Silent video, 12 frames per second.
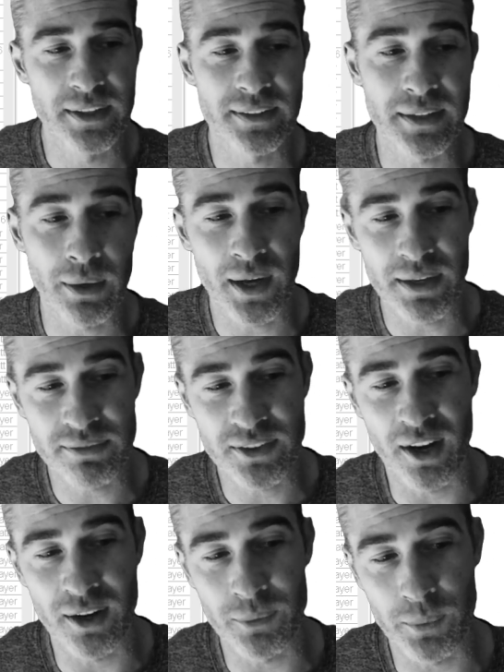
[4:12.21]
Now I've
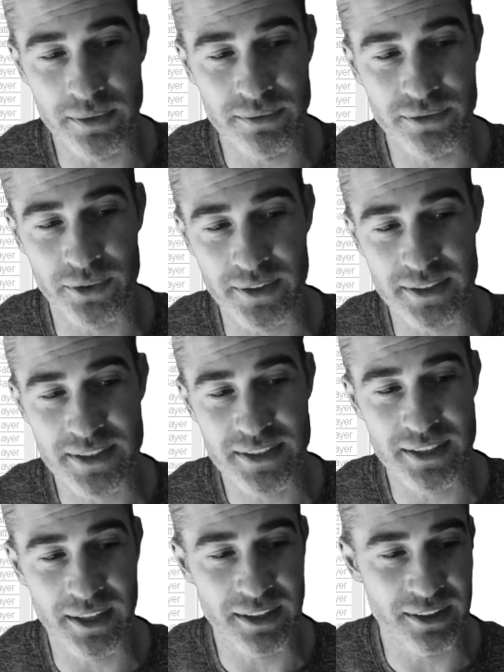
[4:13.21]
got one for this
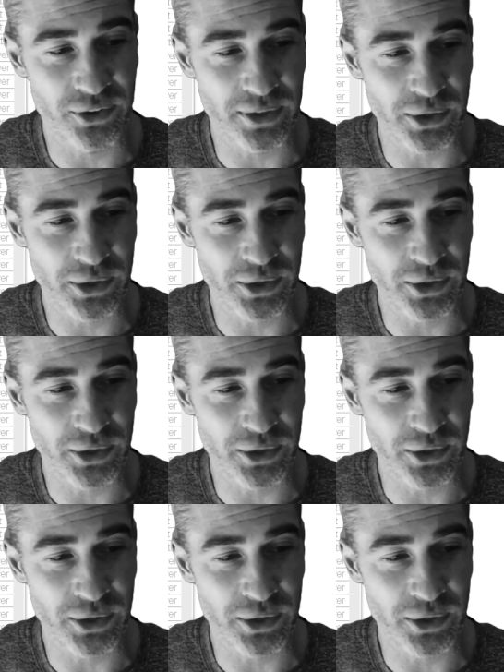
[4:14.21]
study they already